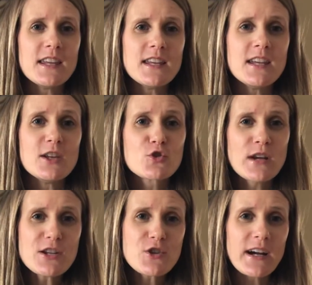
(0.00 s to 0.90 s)
the
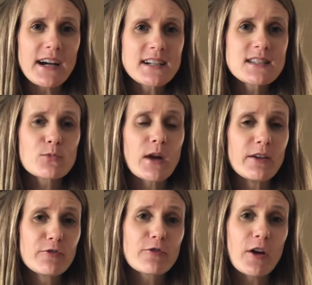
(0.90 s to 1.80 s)
train tracks
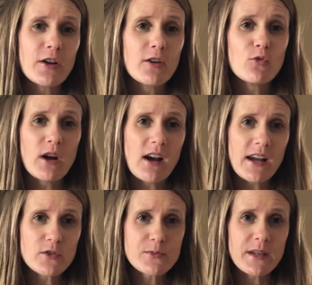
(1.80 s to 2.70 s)
right in front of where
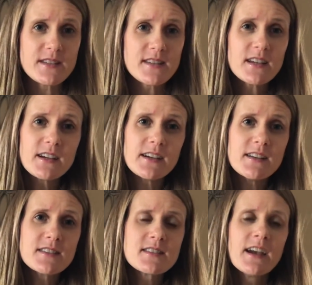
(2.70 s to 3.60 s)
Otto's place
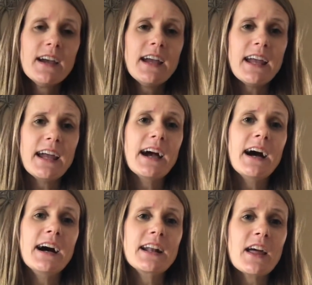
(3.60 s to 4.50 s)
is,
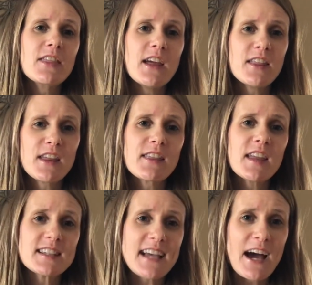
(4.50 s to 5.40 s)
and they think
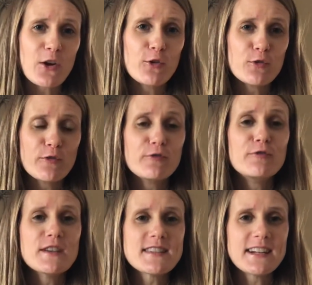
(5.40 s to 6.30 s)
that's Otto
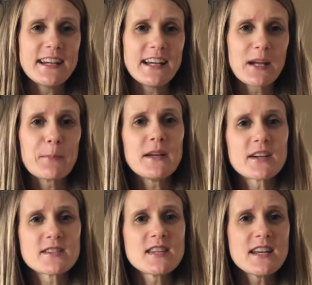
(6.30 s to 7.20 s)
visiting
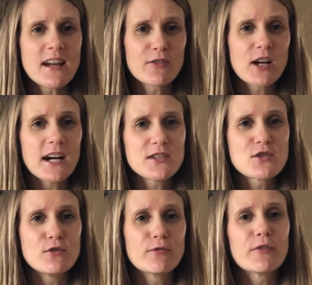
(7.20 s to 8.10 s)
because he never got
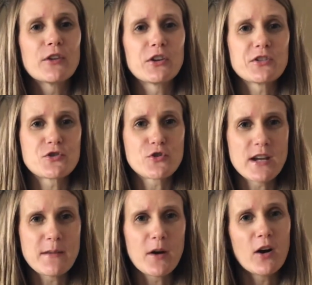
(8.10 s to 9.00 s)
to fulfill his
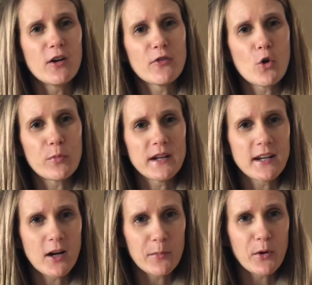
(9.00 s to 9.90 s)
dream of
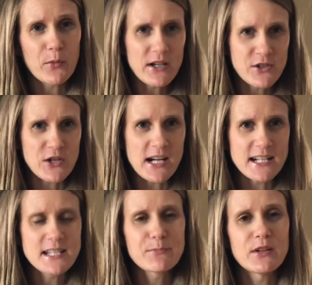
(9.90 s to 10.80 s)
opening up a
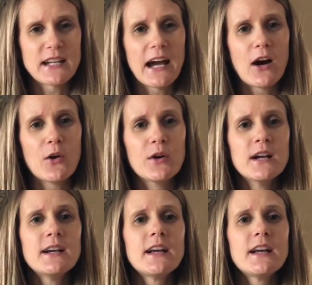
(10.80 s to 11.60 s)
restaurant. But now